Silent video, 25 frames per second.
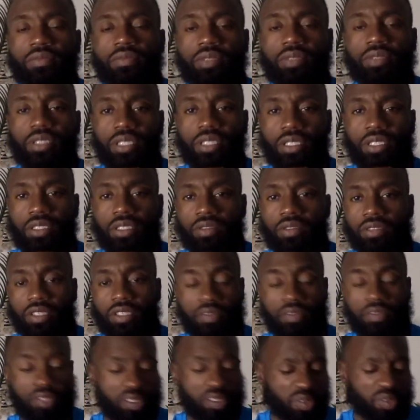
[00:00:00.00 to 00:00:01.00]
Yeah,
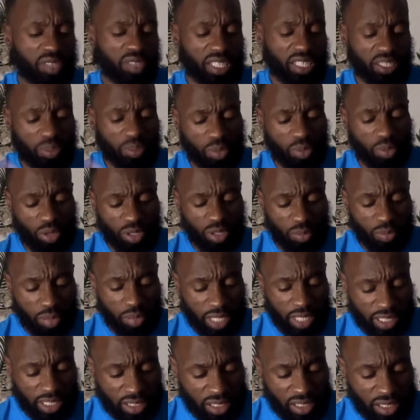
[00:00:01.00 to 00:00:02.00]
even if you had to put on
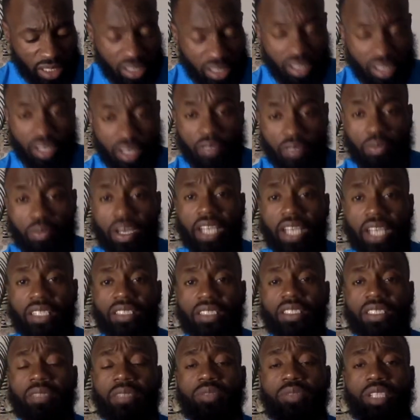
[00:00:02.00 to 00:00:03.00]
plastic stuff, but at the
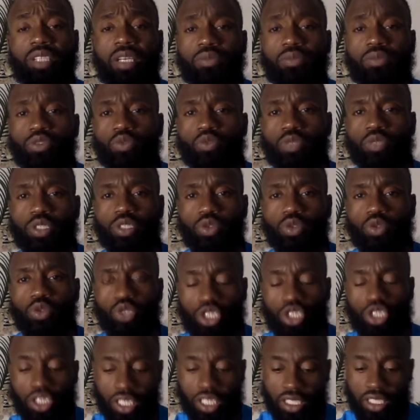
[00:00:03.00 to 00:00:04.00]
same time,
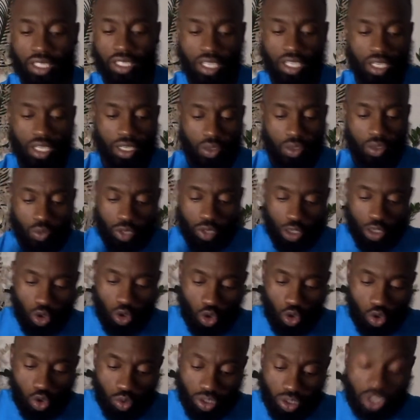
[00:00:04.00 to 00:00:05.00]
we
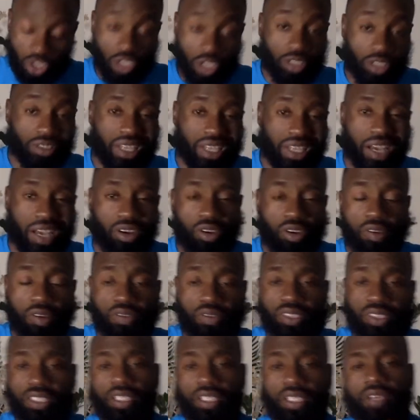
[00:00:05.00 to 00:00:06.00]
all was on that earth
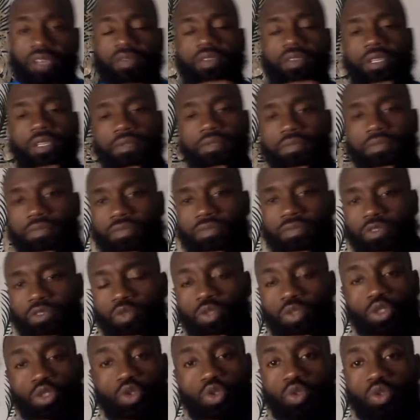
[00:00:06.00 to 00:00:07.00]
together.
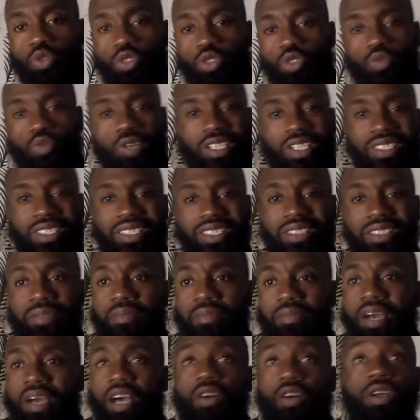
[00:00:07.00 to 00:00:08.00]
We all was one. It didn't
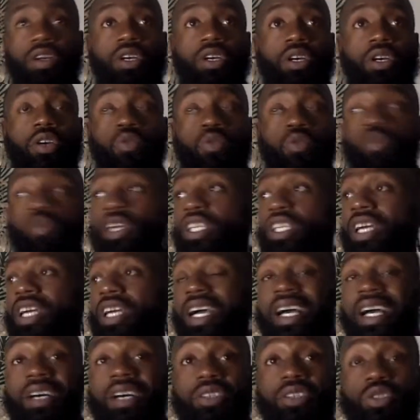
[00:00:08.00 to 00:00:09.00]
matter where your
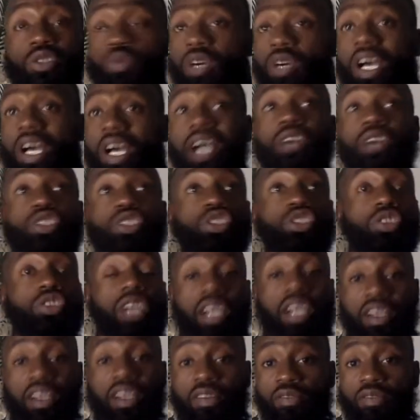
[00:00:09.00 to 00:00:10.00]
house, what house you
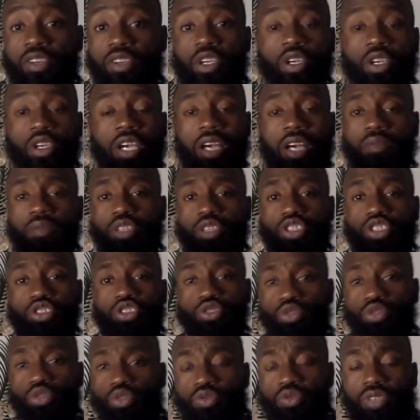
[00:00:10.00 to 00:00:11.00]
have, how much
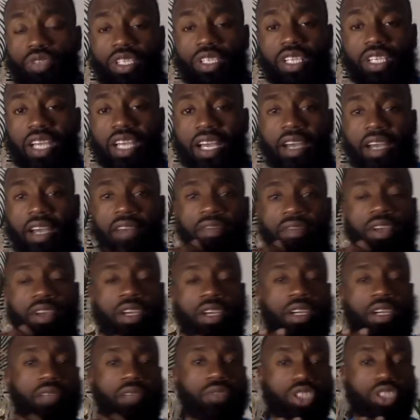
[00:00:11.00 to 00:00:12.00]
jewelry you have,
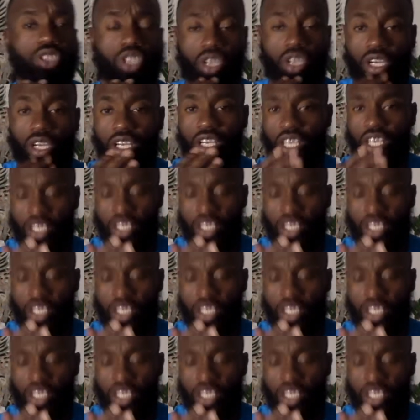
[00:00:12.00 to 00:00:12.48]
how much car.